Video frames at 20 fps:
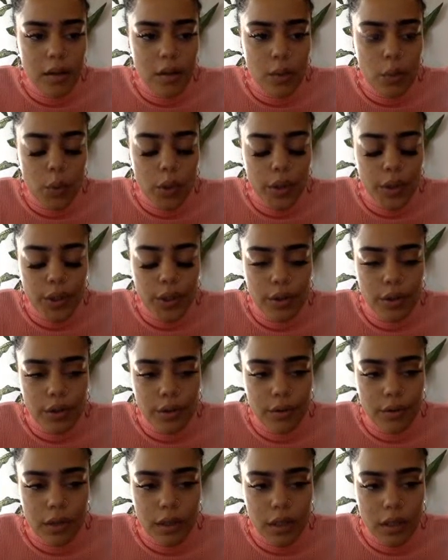what
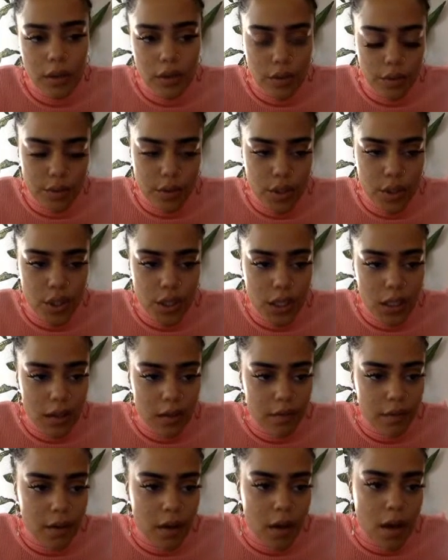you're looking to
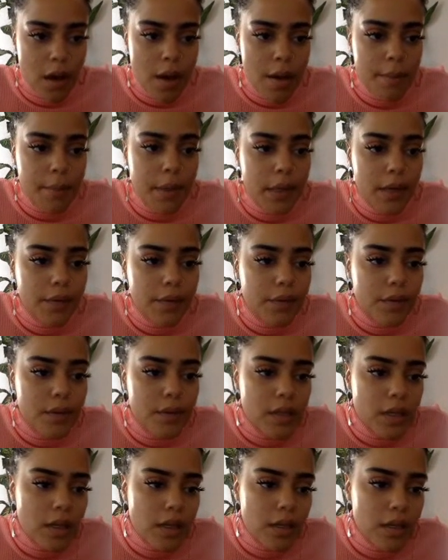achieve. But if you
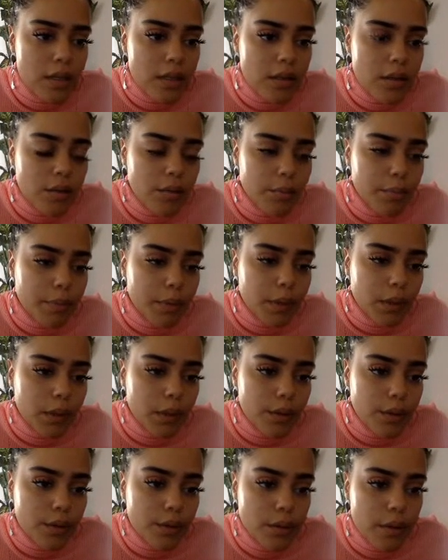see this little
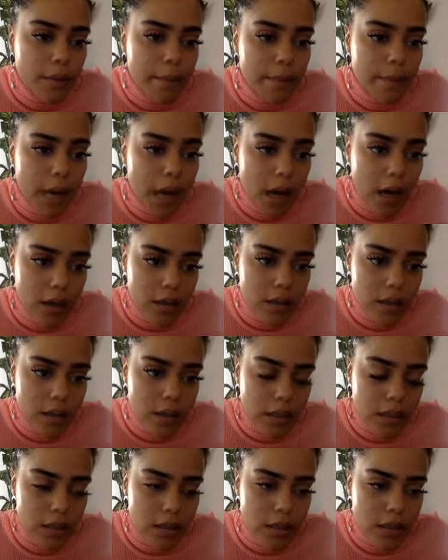blue box
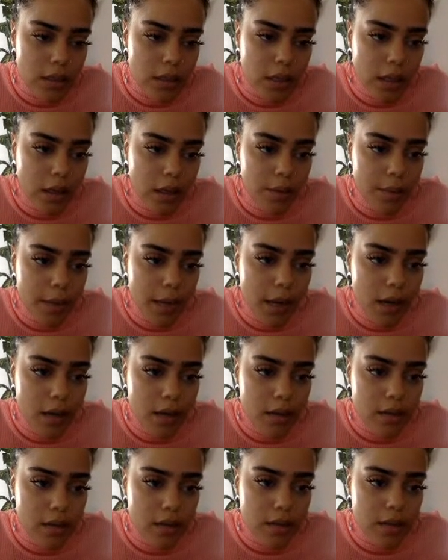next to the yellow
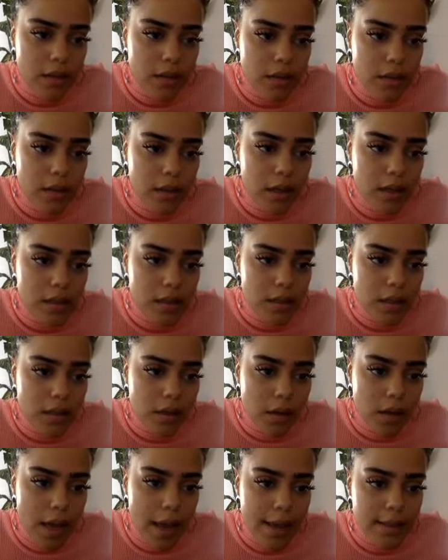box, it has a
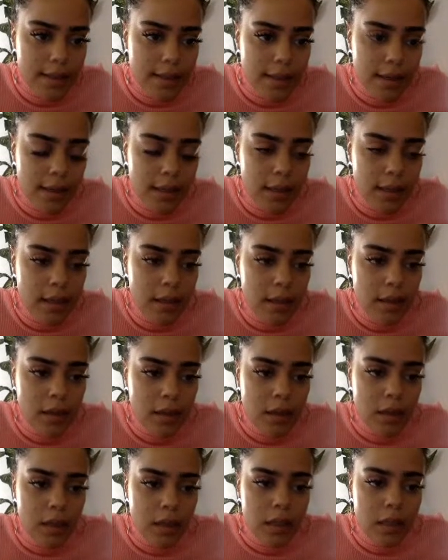little S on it,
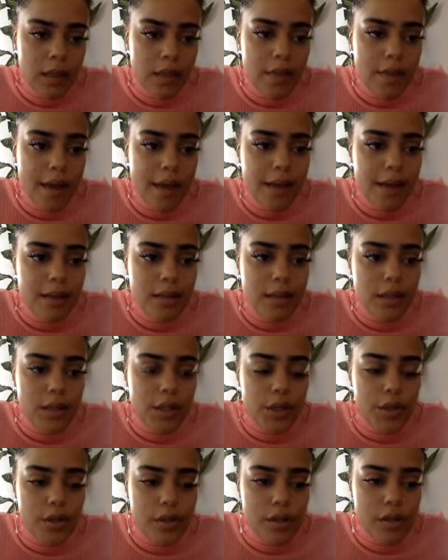that's
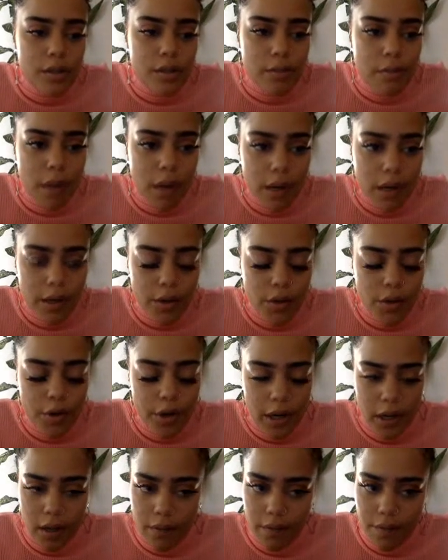your smart
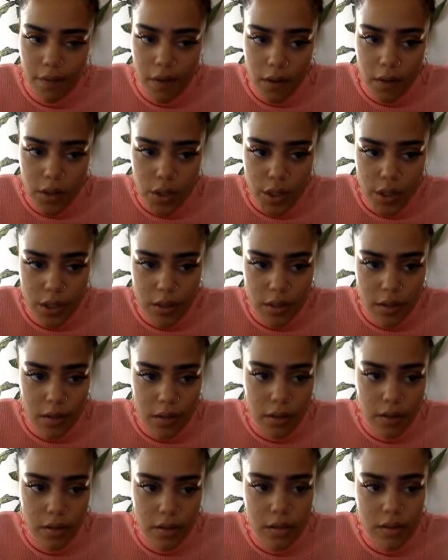crate function.
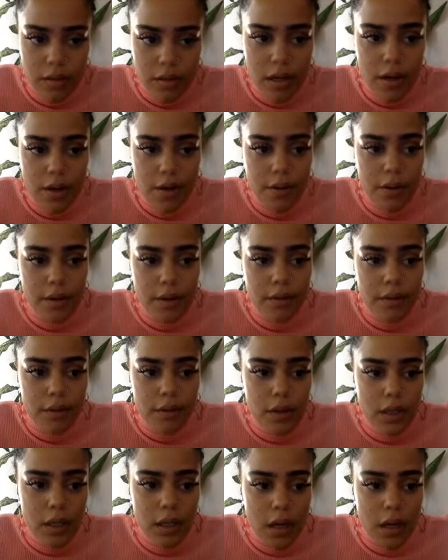So if you
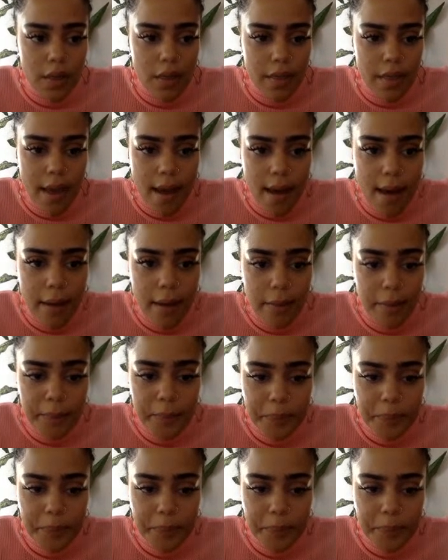click on that,